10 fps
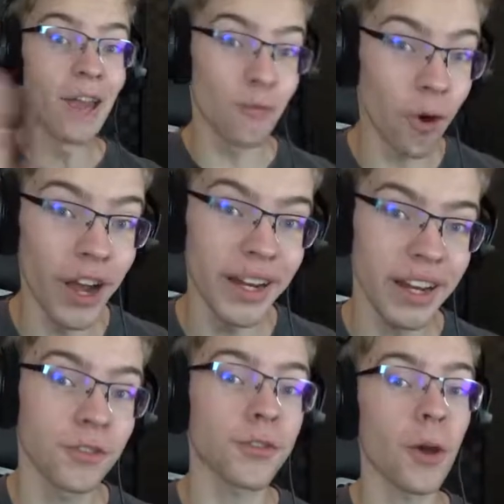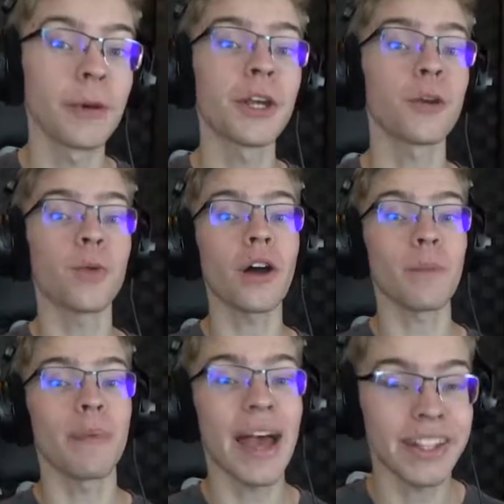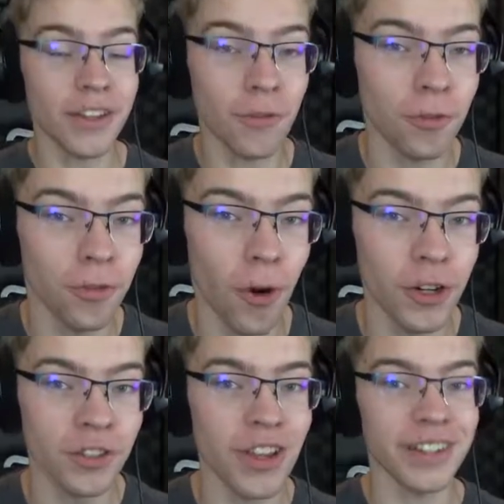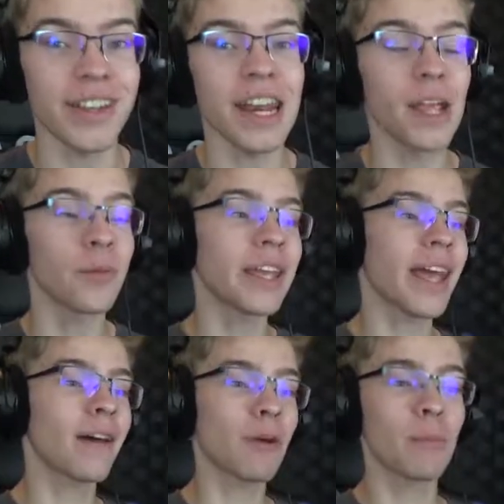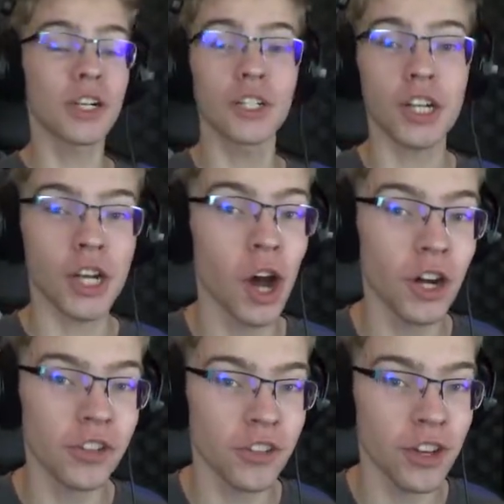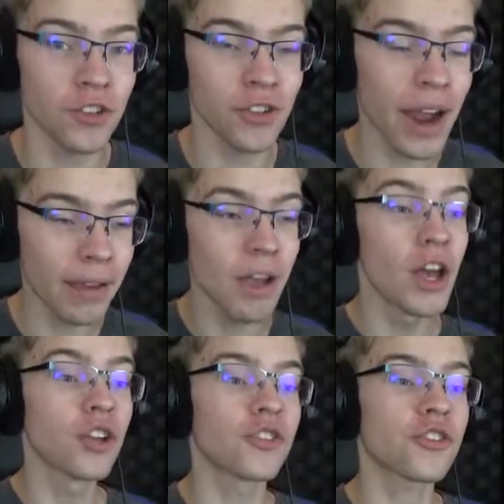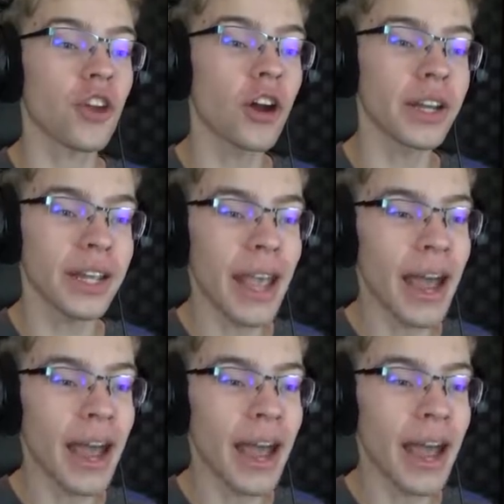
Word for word: Hey everyone, InterStormer here and welcome back to Forza. Today we have a bunch of cars to drive, starting